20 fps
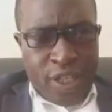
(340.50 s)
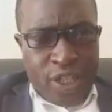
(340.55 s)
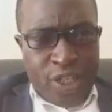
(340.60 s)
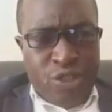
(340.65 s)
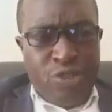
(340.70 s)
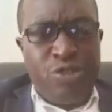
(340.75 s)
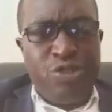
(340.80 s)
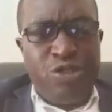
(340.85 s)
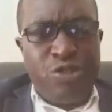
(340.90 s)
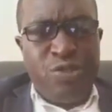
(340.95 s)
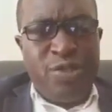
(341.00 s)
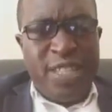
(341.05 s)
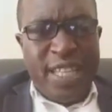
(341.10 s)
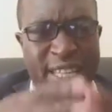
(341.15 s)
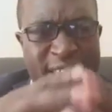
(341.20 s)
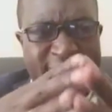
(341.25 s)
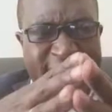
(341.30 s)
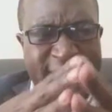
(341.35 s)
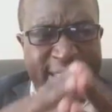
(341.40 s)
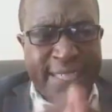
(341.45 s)
to do the
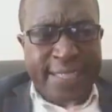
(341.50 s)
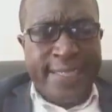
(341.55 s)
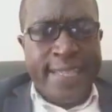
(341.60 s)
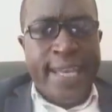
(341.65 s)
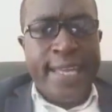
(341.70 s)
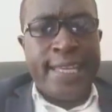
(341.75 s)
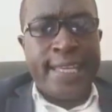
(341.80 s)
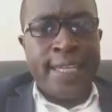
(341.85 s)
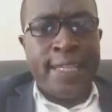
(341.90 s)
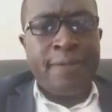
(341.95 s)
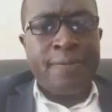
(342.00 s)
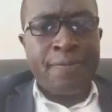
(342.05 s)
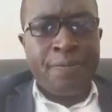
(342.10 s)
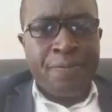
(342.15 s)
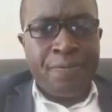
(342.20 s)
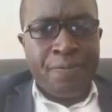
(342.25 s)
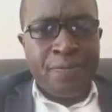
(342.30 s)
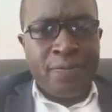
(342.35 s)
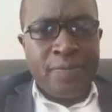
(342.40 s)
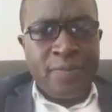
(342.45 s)
necessary
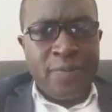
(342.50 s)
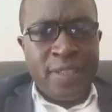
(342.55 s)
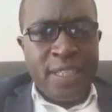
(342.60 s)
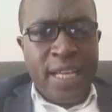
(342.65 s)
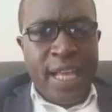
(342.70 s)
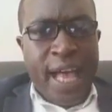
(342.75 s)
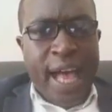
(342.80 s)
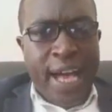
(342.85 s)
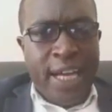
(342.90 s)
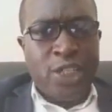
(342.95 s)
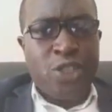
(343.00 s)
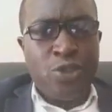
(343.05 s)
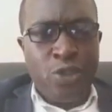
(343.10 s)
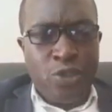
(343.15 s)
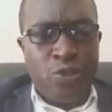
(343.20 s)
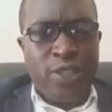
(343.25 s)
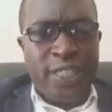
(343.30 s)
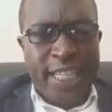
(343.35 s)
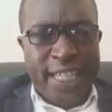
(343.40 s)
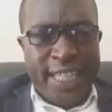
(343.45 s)
action,
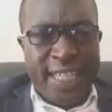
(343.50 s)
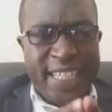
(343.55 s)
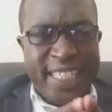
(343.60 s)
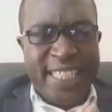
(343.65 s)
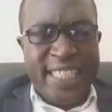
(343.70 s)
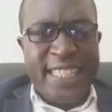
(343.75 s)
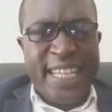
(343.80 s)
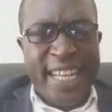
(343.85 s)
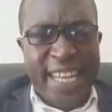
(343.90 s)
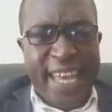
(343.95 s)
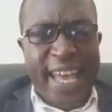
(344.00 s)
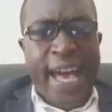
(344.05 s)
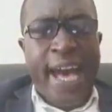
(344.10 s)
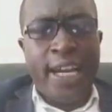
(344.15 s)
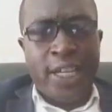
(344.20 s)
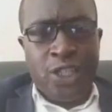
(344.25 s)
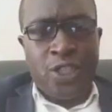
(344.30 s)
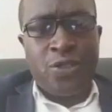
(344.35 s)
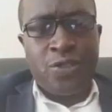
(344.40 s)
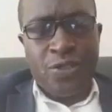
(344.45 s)
to take the necessary
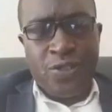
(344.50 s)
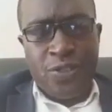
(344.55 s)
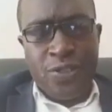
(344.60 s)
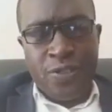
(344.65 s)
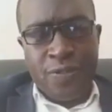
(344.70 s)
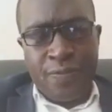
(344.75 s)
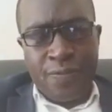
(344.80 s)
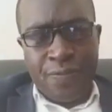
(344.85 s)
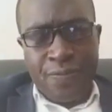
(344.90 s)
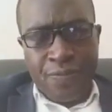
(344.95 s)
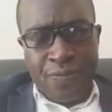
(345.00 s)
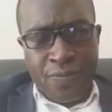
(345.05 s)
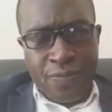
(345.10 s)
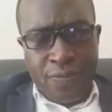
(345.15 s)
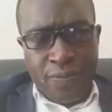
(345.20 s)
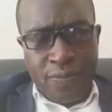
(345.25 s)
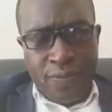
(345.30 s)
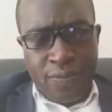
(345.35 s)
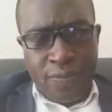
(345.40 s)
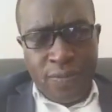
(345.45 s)
actions,
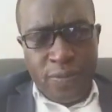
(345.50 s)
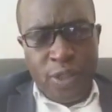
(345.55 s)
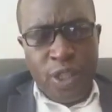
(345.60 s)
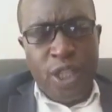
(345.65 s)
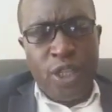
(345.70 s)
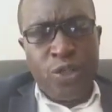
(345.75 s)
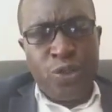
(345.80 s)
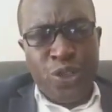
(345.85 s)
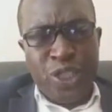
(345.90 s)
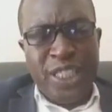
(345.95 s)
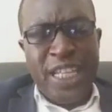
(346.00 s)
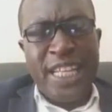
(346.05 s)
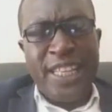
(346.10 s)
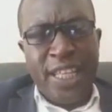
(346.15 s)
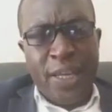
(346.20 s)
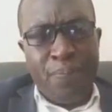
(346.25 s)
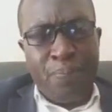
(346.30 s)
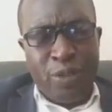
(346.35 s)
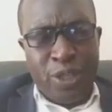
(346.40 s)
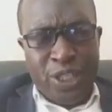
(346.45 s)
to see that
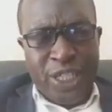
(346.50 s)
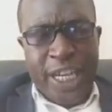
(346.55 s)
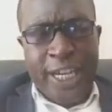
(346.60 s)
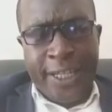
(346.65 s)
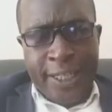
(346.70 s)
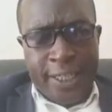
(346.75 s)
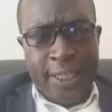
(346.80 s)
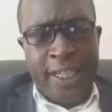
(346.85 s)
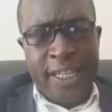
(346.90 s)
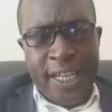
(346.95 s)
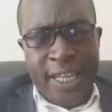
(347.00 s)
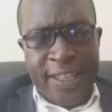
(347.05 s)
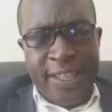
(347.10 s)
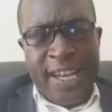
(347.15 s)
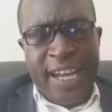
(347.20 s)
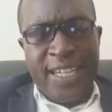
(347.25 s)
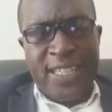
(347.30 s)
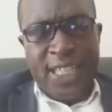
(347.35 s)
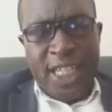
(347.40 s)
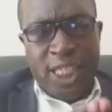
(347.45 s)
they protect the
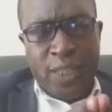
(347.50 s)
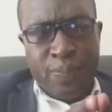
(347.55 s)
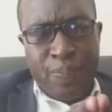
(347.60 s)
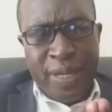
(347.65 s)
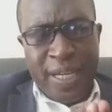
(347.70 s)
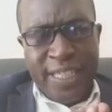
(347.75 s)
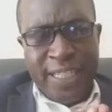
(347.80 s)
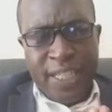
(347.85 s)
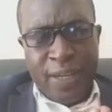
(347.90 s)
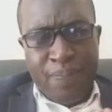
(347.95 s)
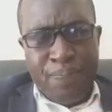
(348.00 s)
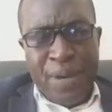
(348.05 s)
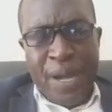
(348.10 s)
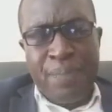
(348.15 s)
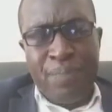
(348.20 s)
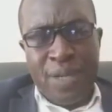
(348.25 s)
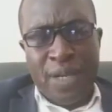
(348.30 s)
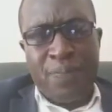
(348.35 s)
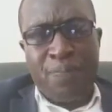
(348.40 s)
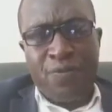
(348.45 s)
unsuspecting
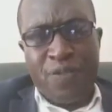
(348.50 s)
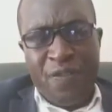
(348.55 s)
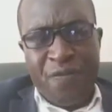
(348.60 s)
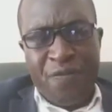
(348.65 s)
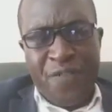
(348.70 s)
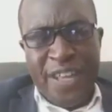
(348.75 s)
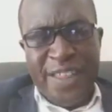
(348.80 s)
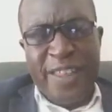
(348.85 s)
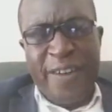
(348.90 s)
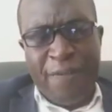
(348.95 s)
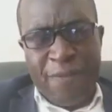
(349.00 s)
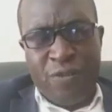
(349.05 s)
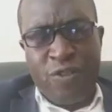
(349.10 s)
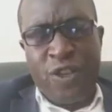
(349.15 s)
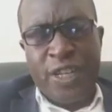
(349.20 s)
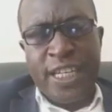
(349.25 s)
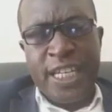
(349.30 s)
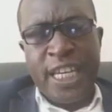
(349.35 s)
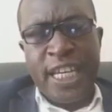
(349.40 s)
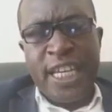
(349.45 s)
public from further
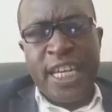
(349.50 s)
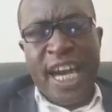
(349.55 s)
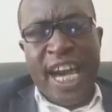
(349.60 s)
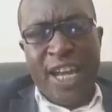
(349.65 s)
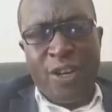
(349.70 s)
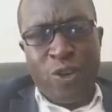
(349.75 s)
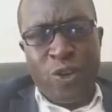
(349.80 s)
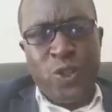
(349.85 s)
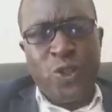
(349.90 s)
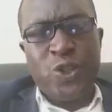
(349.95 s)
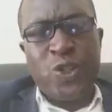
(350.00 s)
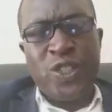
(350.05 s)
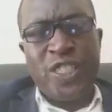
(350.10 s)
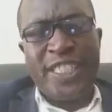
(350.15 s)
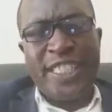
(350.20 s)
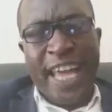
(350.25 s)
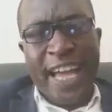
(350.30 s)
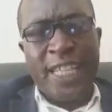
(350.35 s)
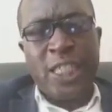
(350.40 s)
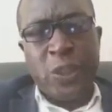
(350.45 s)
fraud and also
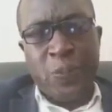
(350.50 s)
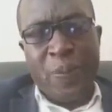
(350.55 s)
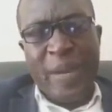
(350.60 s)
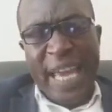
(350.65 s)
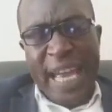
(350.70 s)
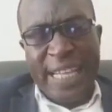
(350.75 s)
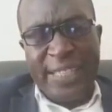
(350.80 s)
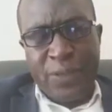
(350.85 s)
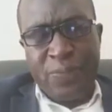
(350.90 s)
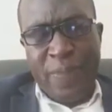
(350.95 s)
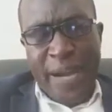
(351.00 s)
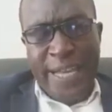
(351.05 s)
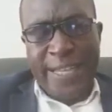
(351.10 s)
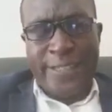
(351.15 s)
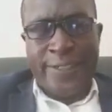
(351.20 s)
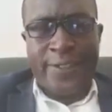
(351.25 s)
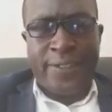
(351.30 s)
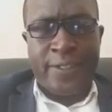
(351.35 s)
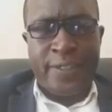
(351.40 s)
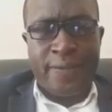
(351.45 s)
taxpayers'
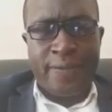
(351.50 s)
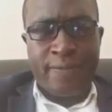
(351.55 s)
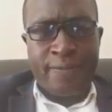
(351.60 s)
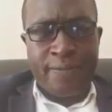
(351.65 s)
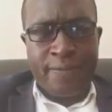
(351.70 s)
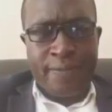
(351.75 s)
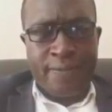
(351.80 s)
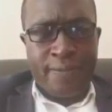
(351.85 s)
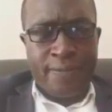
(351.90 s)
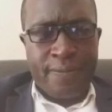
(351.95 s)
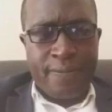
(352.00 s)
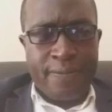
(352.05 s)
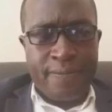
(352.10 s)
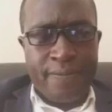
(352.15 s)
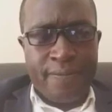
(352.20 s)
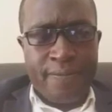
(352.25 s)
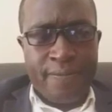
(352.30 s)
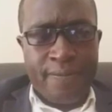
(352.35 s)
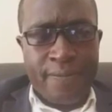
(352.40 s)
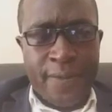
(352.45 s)
monies.
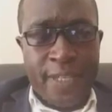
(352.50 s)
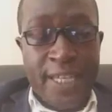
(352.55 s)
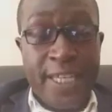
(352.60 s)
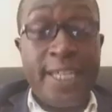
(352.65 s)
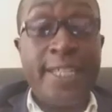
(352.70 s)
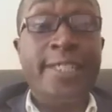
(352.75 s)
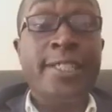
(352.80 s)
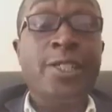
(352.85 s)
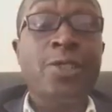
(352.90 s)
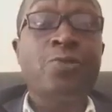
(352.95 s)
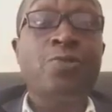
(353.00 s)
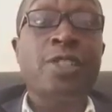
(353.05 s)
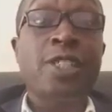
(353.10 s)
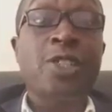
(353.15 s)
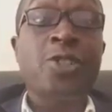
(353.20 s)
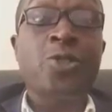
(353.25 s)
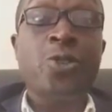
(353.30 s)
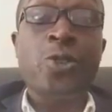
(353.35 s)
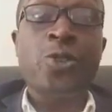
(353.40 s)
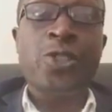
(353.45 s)
It is really
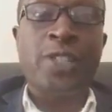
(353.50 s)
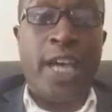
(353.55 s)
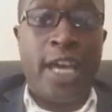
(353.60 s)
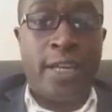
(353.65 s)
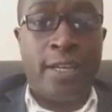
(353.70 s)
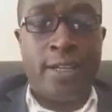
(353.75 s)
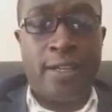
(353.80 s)
so sad.